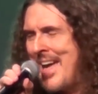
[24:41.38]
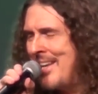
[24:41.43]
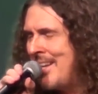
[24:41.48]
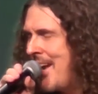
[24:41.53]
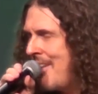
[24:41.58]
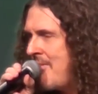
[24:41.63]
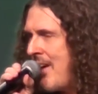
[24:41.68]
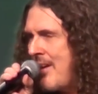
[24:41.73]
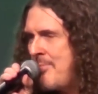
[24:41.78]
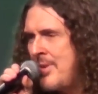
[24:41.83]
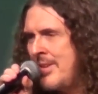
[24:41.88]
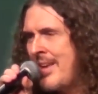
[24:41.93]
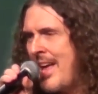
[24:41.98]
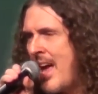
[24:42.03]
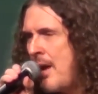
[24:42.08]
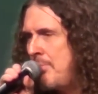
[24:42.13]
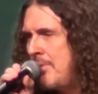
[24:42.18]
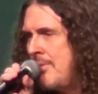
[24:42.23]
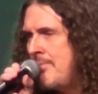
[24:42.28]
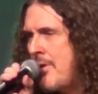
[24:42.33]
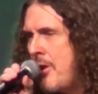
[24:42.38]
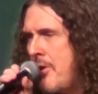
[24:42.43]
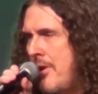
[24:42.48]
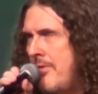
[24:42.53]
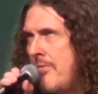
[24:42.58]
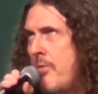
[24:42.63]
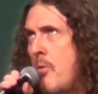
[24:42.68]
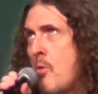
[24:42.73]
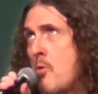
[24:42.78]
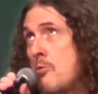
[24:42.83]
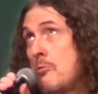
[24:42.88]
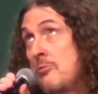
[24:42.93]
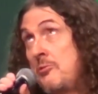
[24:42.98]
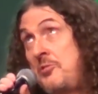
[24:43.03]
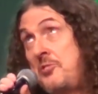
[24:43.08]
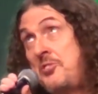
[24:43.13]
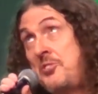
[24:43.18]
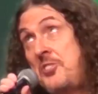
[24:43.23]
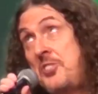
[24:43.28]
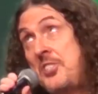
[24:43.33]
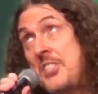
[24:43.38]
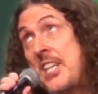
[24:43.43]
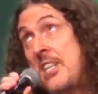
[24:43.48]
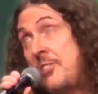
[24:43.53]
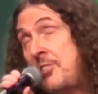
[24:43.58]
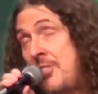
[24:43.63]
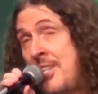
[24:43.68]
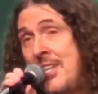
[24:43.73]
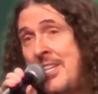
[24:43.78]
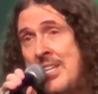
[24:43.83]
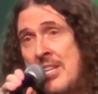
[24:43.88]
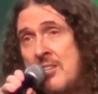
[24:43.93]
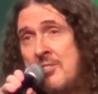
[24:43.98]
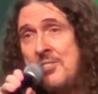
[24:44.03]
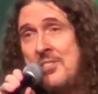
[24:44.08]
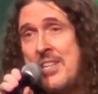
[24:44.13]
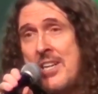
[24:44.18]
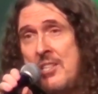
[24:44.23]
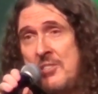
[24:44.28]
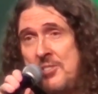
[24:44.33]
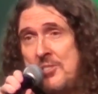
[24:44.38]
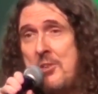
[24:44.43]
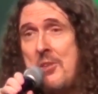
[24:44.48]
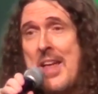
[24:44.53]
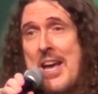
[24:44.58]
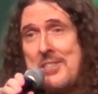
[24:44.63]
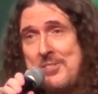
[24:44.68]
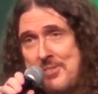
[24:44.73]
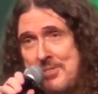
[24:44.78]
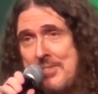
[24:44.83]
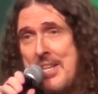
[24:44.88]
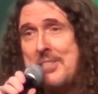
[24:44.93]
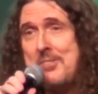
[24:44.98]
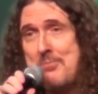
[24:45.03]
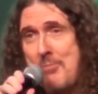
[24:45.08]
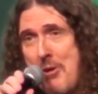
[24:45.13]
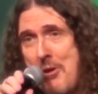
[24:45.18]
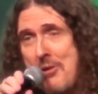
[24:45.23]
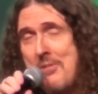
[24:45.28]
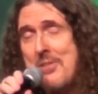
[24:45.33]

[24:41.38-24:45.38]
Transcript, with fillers: and I, I've been happily married for sixteen years now, so that's... Uh,